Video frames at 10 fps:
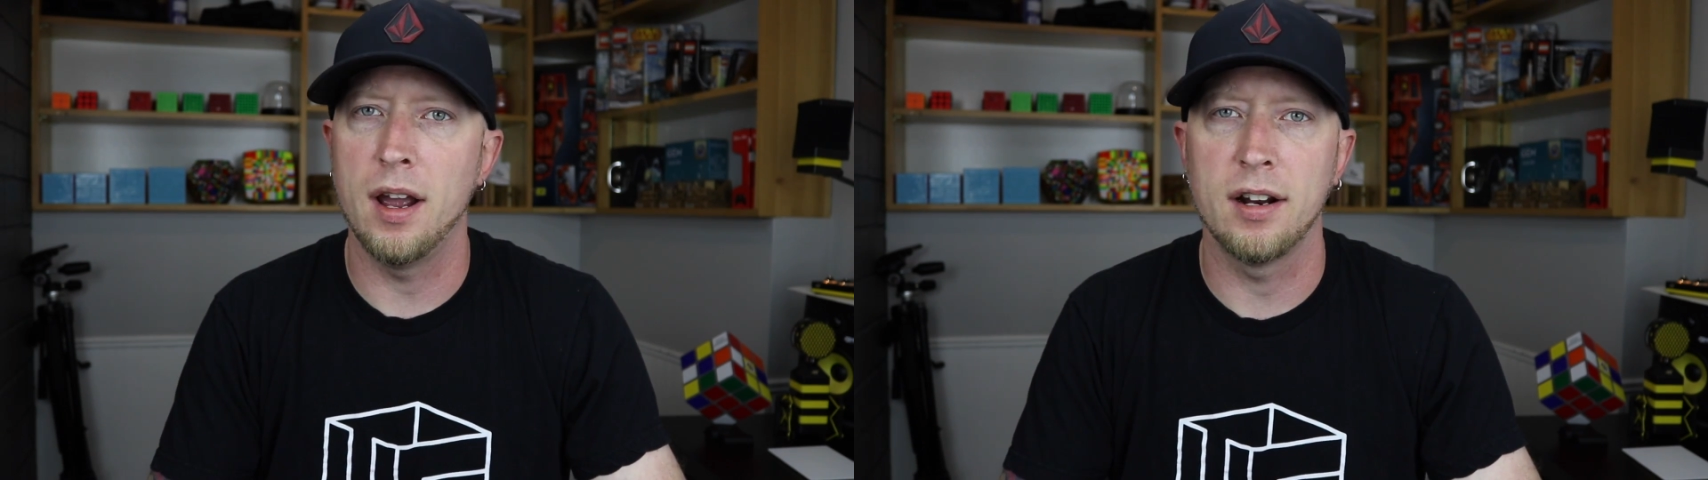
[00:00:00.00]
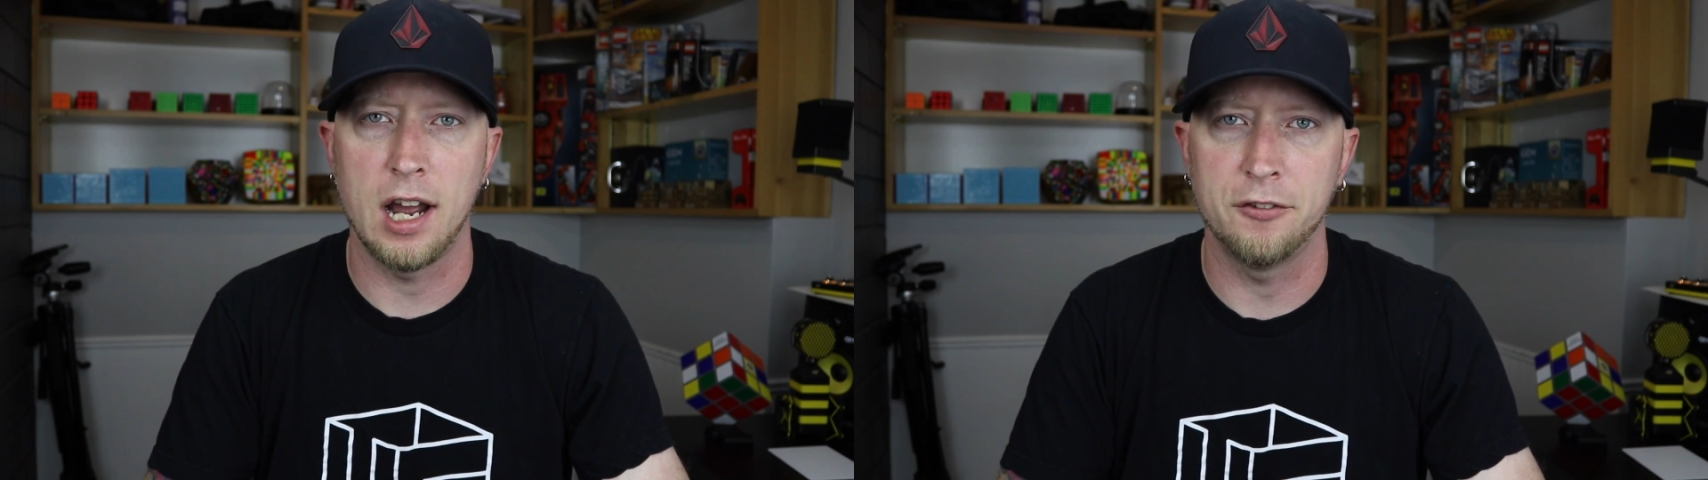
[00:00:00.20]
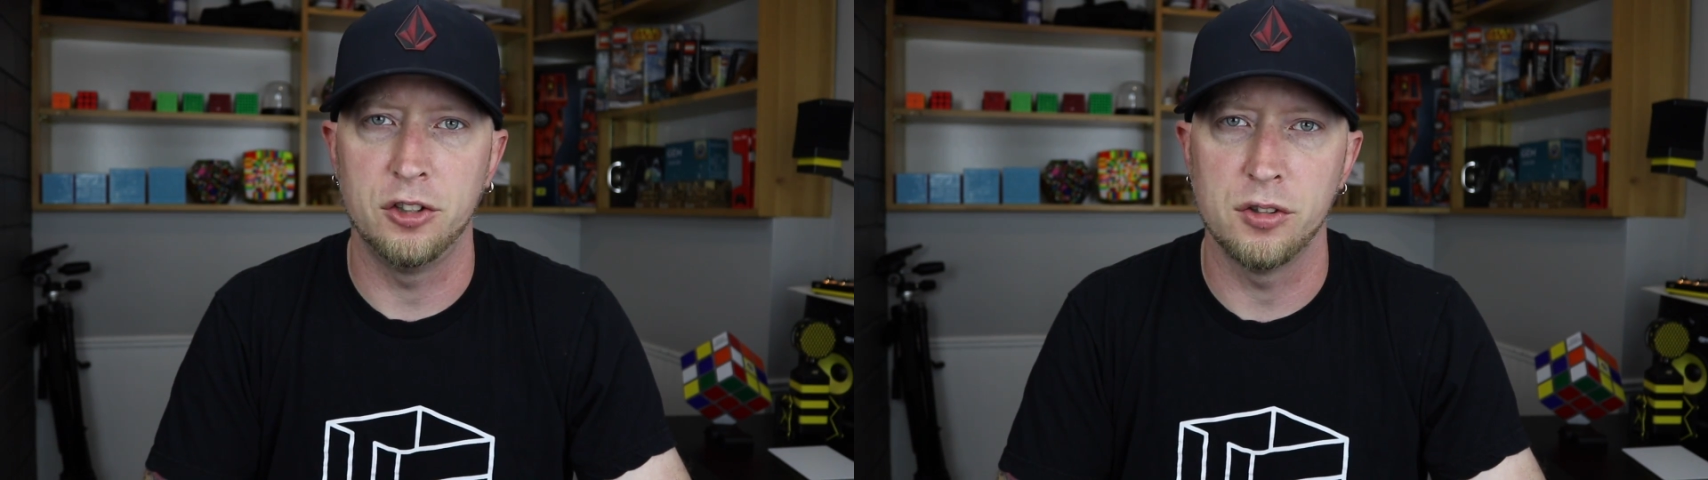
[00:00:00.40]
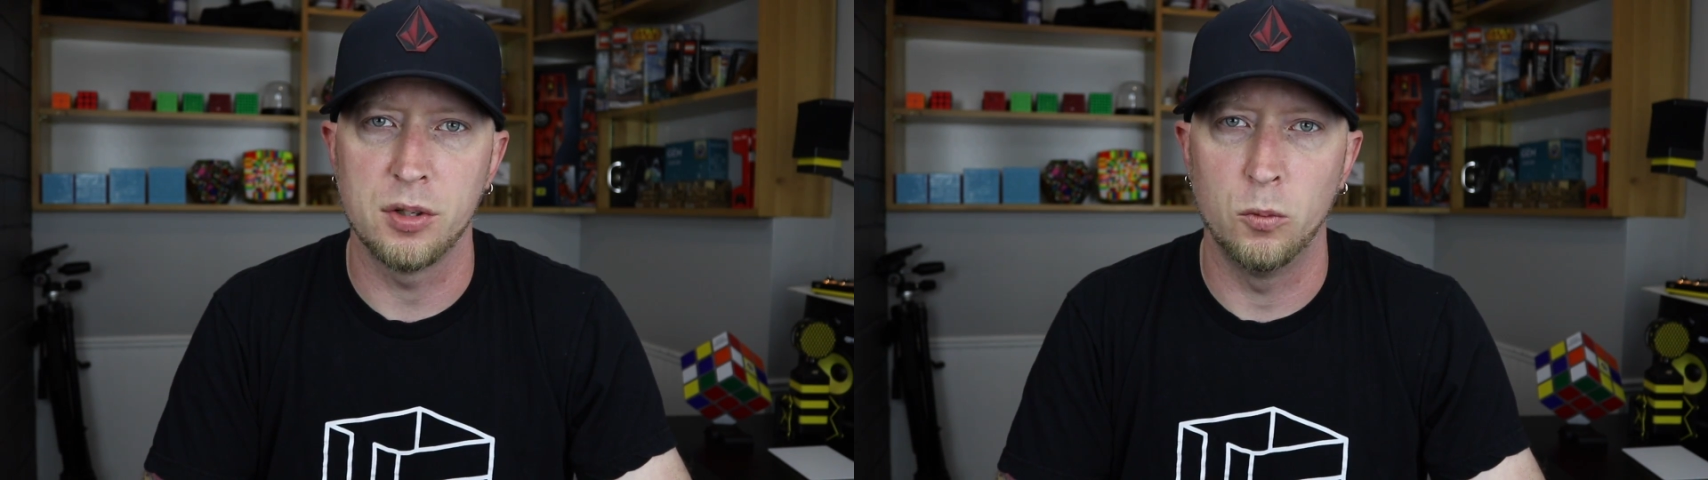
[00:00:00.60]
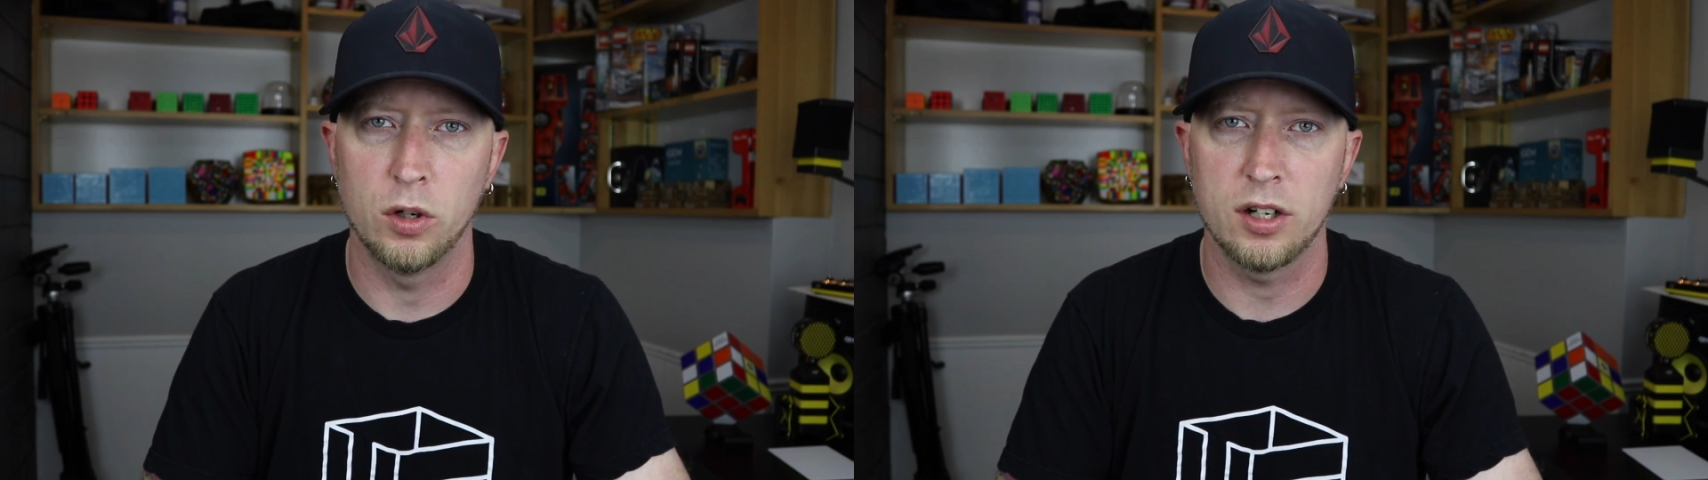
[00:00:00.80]
I'm going to have to do
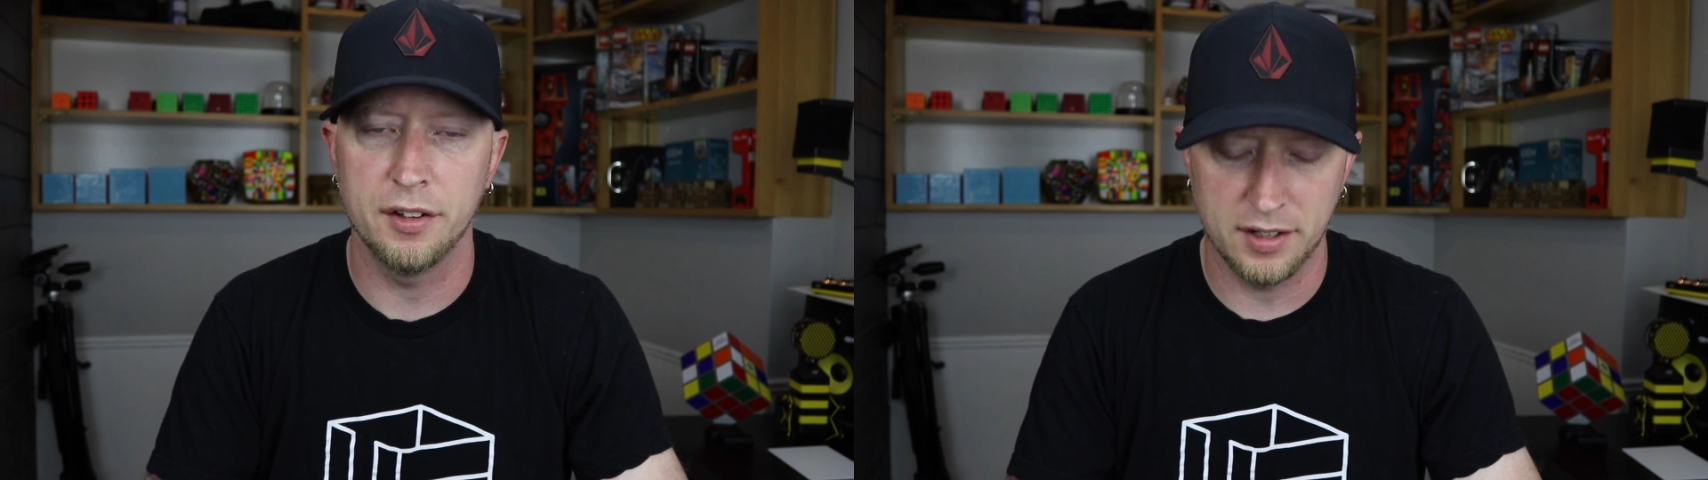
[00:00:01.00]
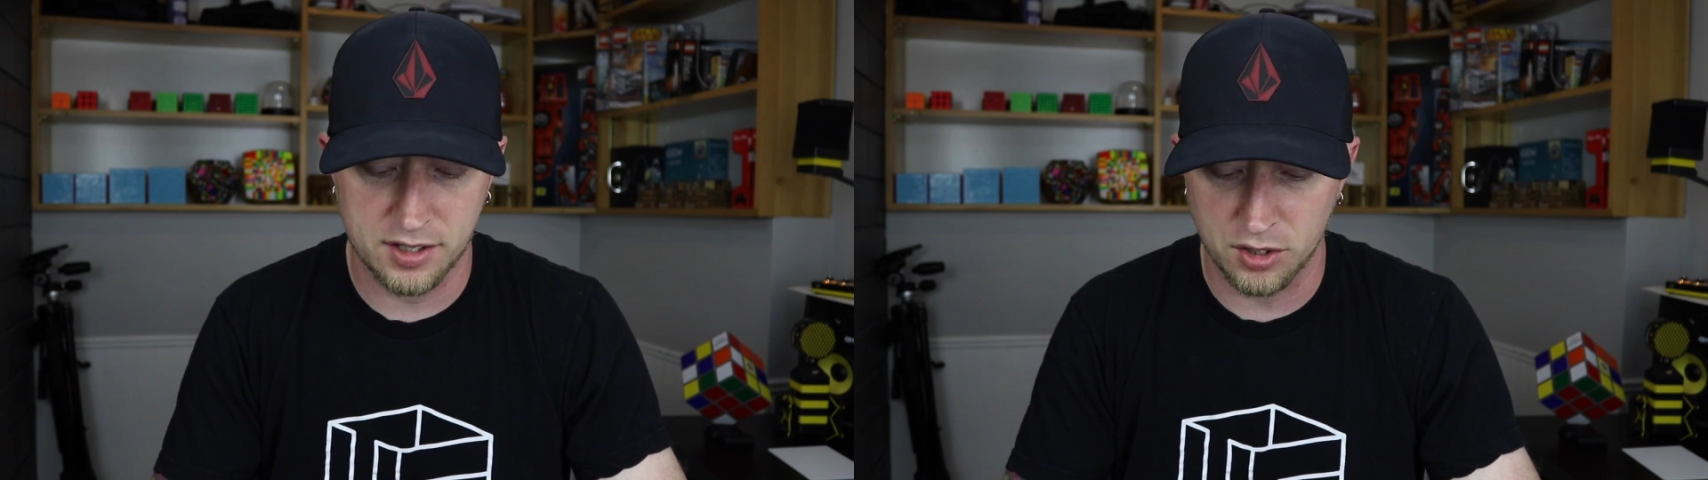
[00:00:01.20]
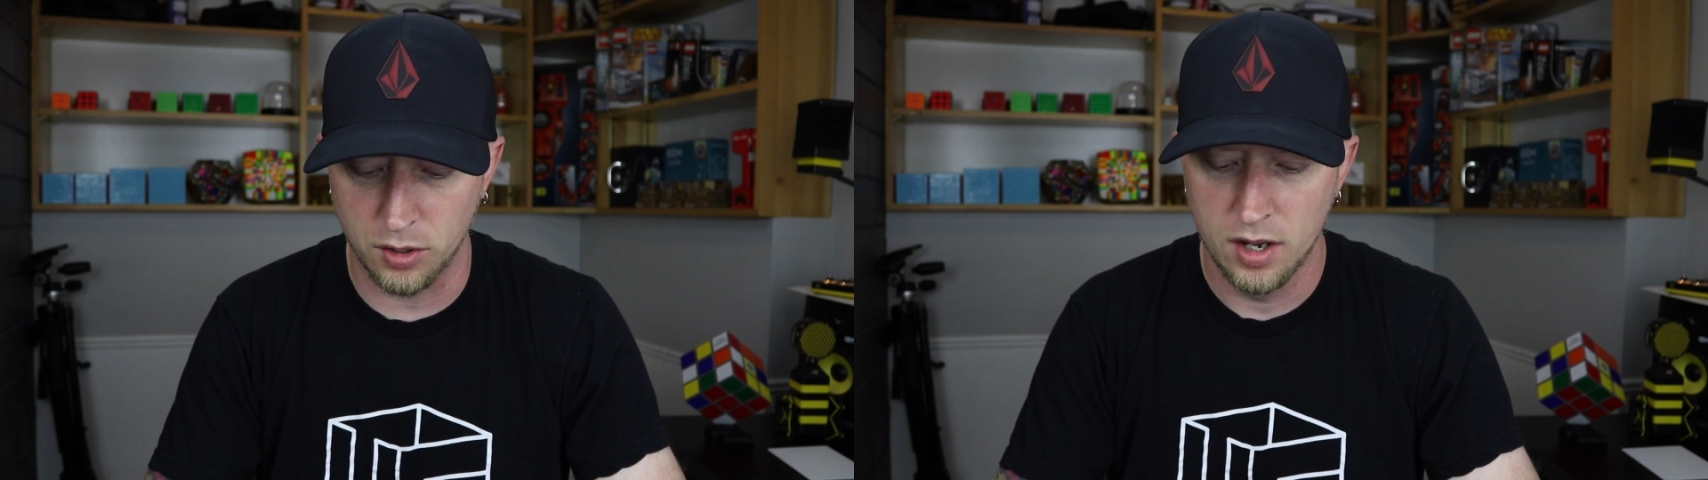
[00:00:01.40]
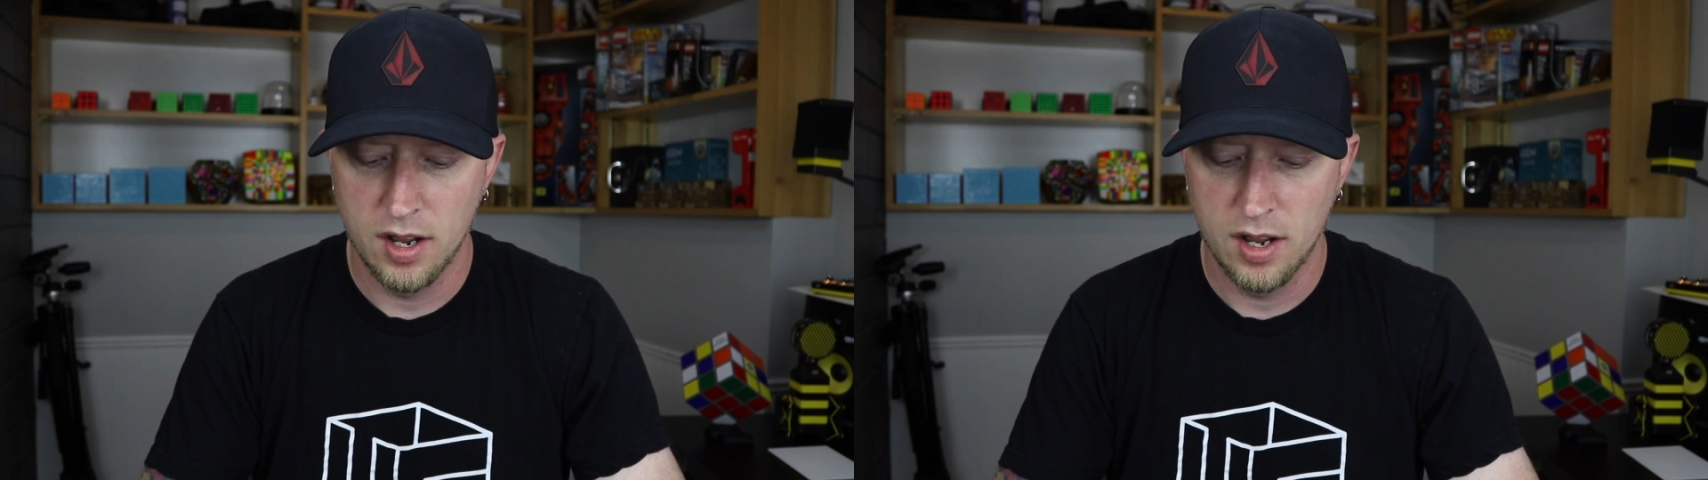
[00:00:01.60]
some work on this. So